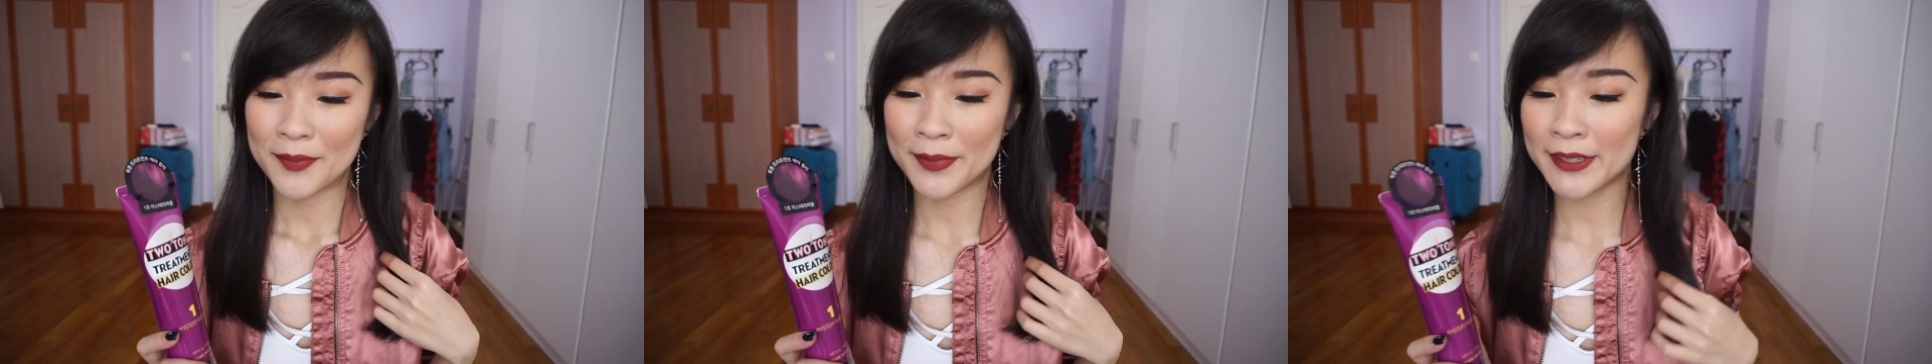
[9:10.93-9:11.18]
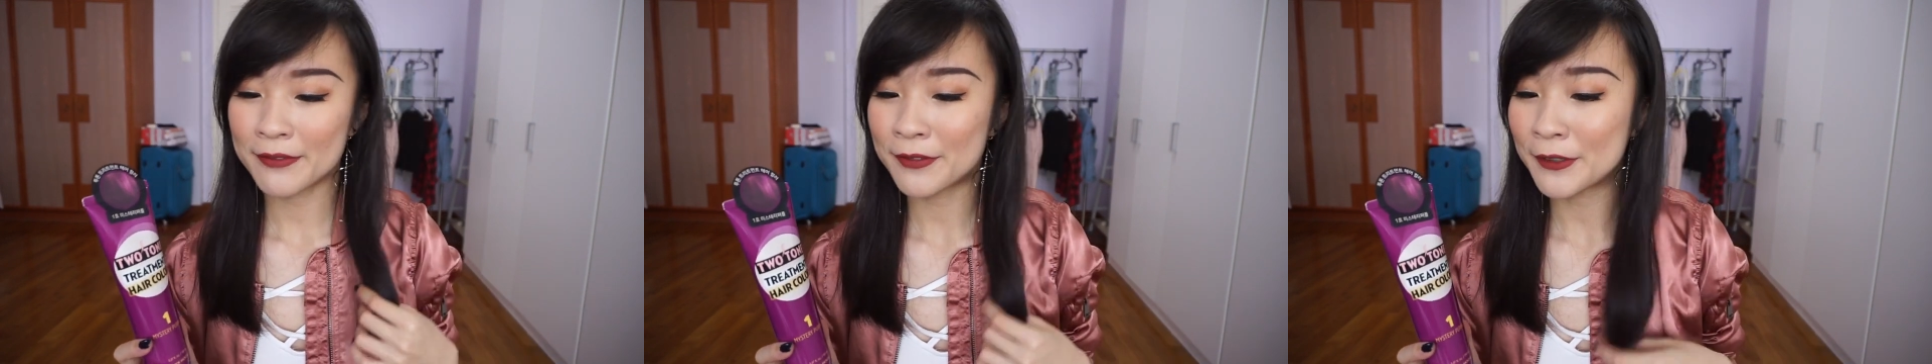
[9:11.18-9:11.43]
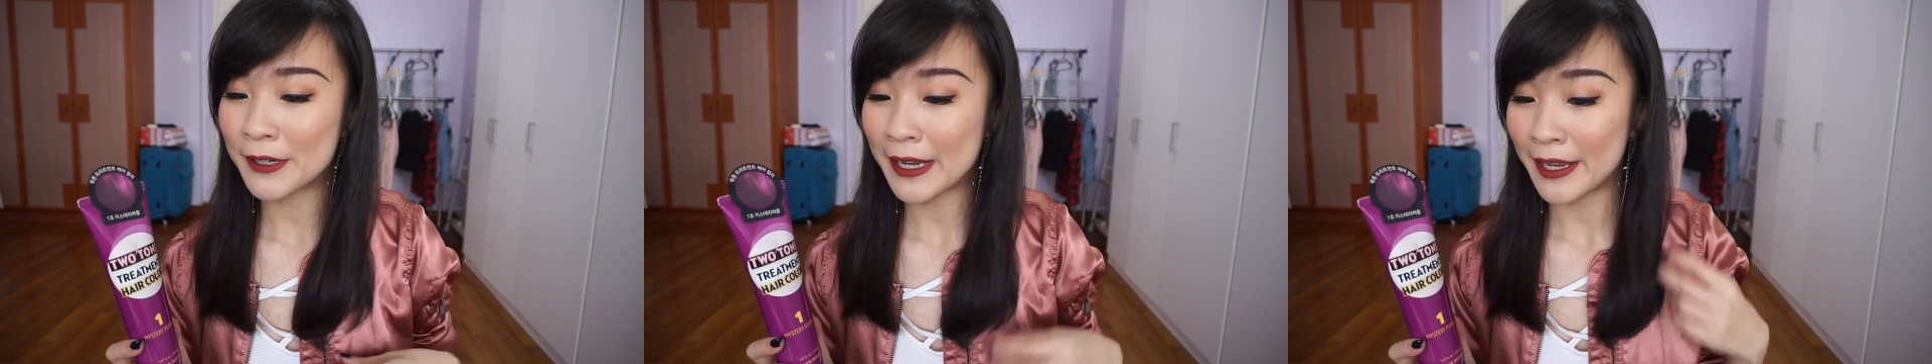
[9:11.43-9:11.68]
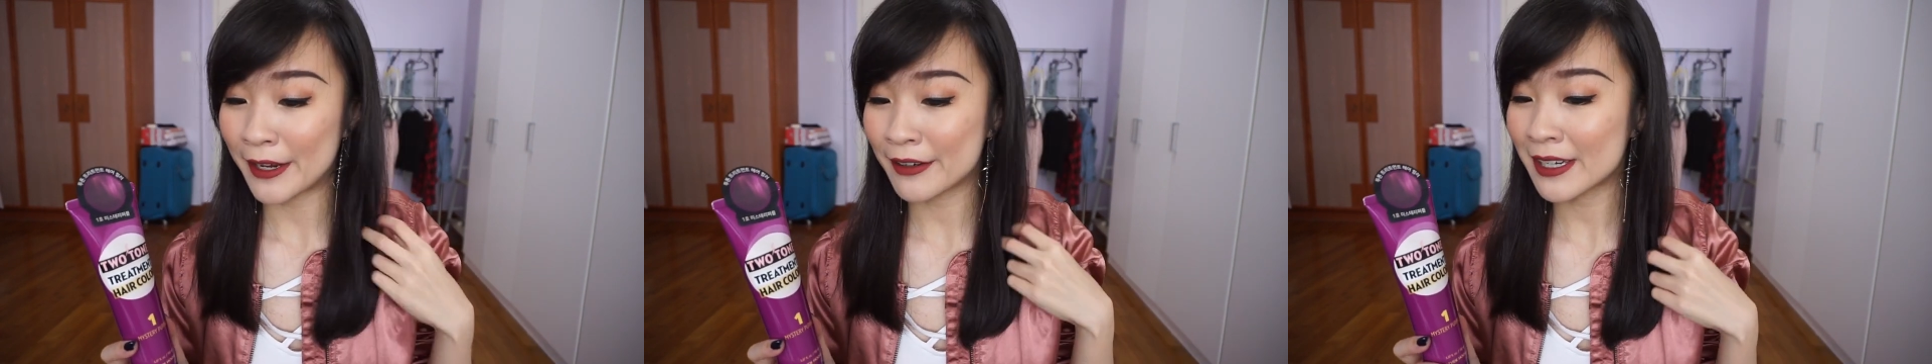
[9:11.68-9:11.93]
But for
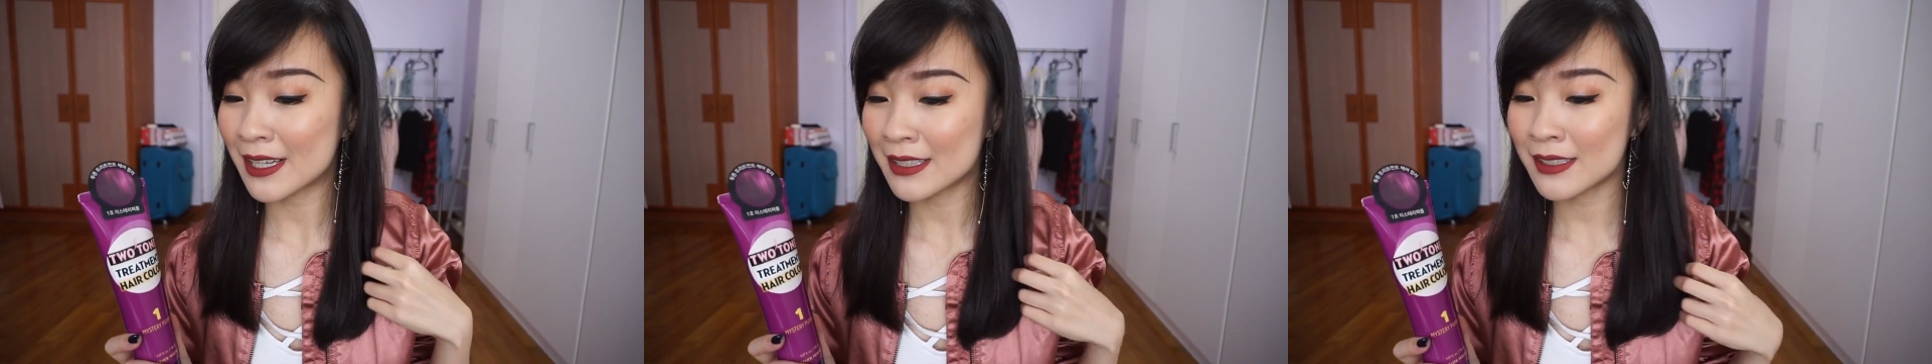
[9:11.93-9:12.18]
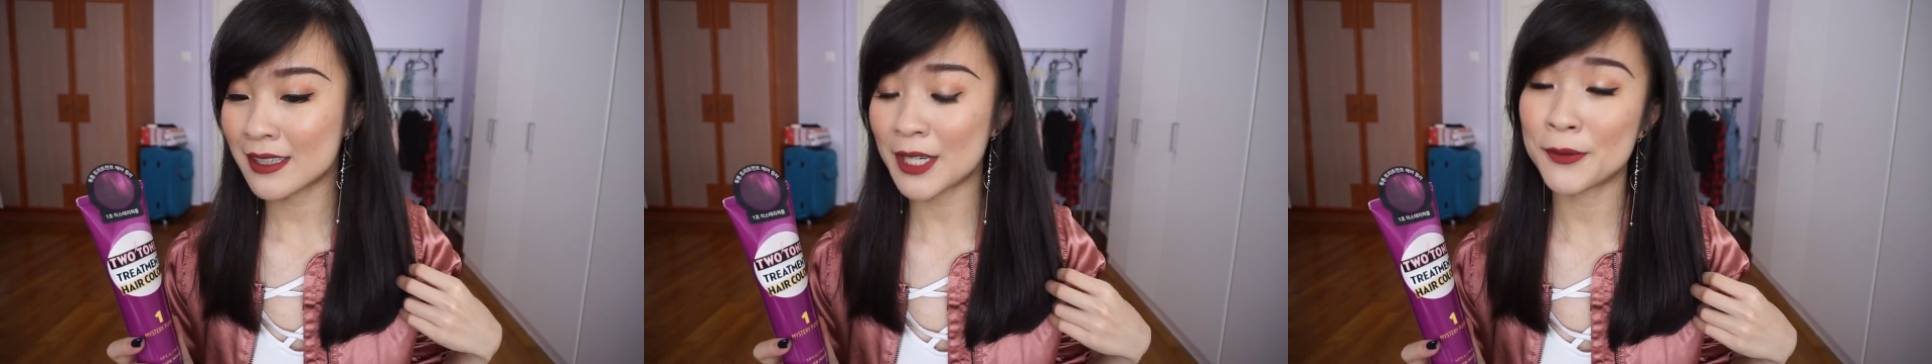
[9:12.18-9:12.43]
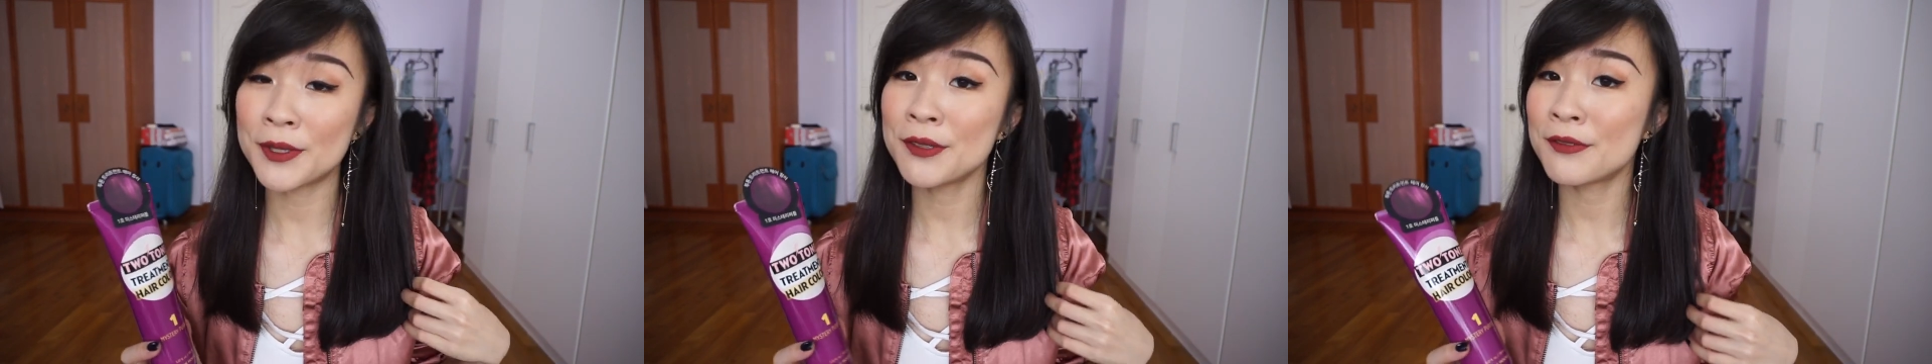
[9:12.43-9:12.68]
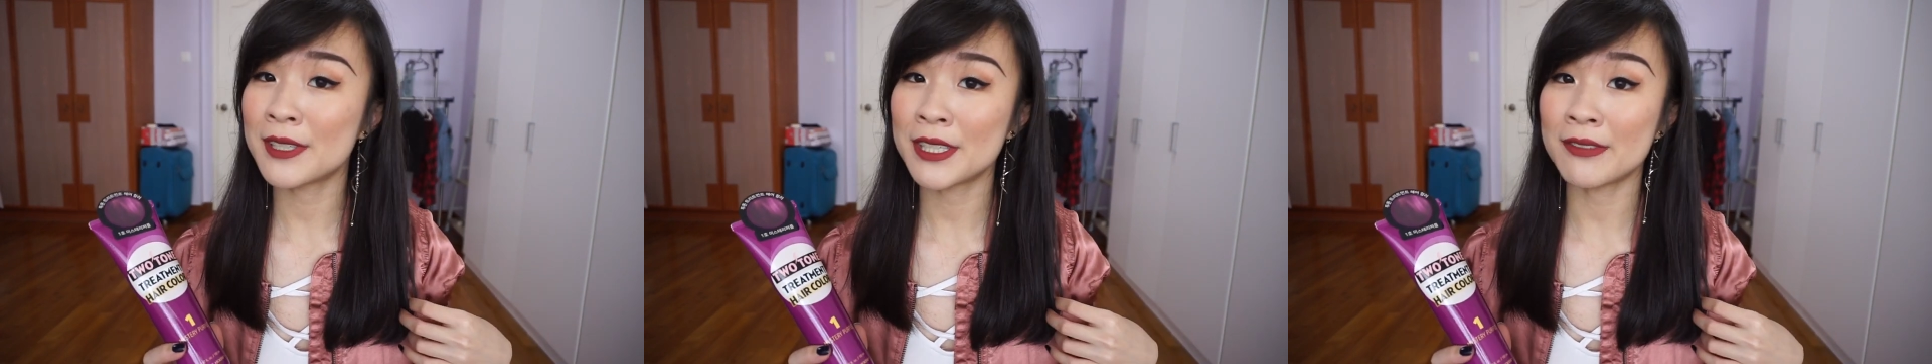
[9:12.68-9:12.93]
hair color, I
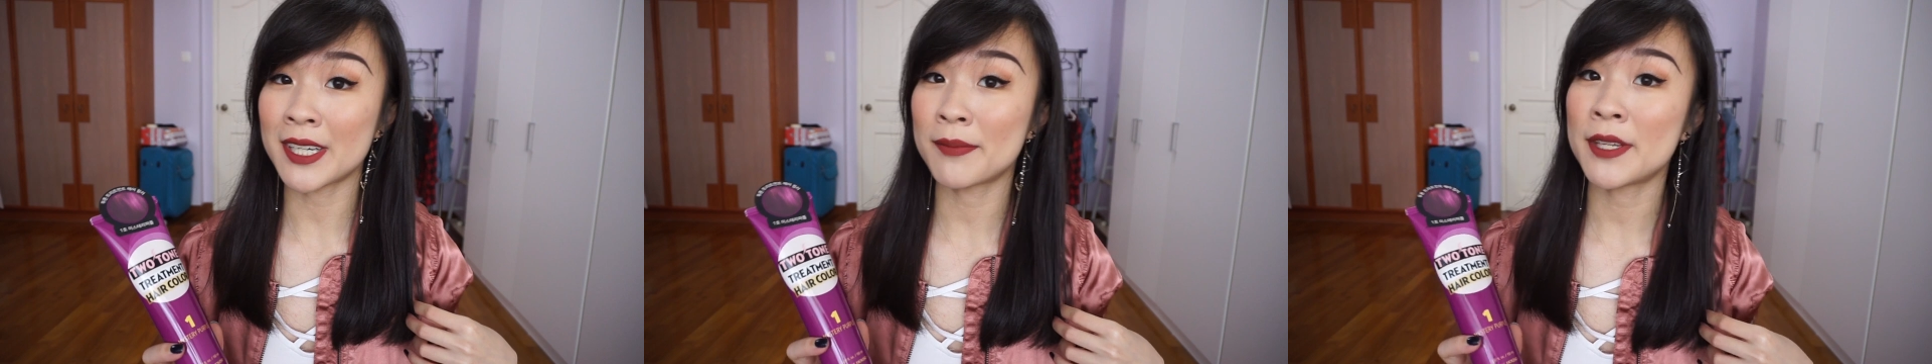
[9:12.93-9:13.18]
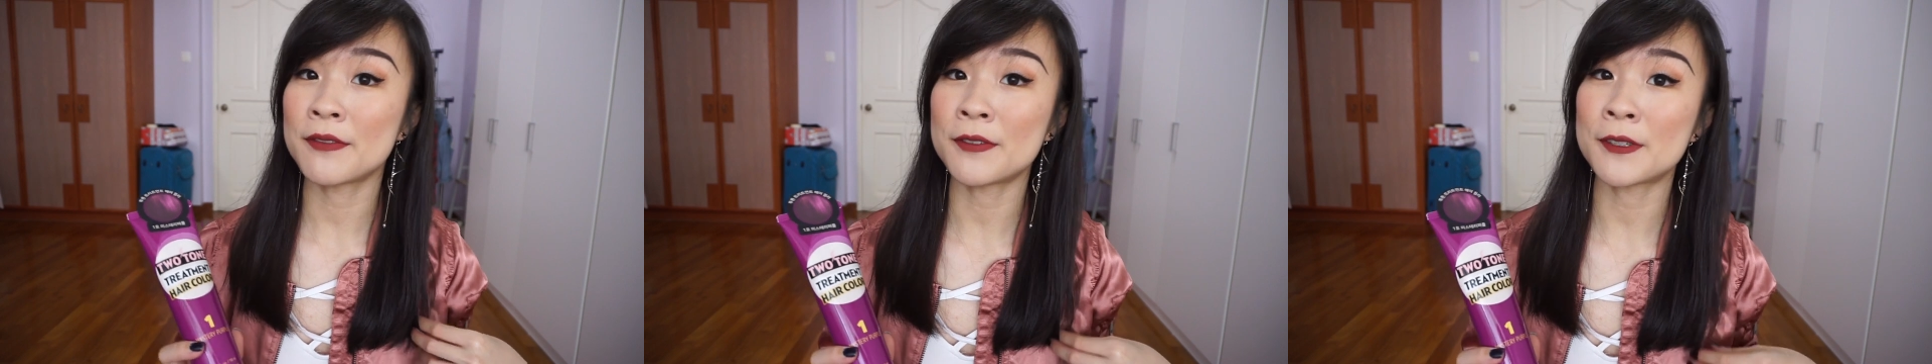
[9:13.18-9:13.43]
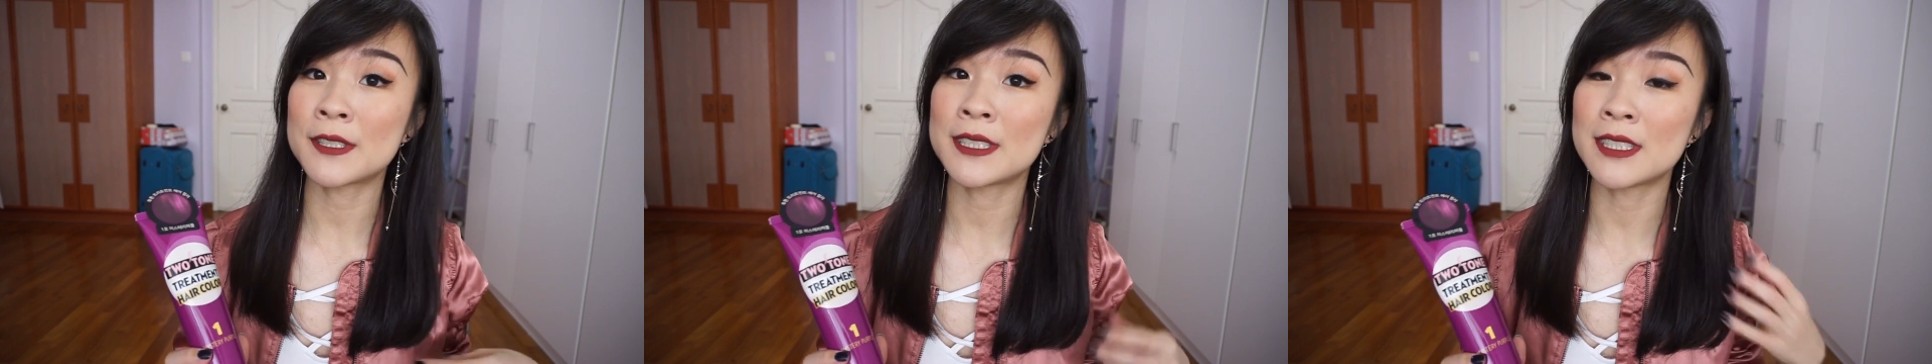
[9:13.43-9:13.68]
wouldn't really recommend for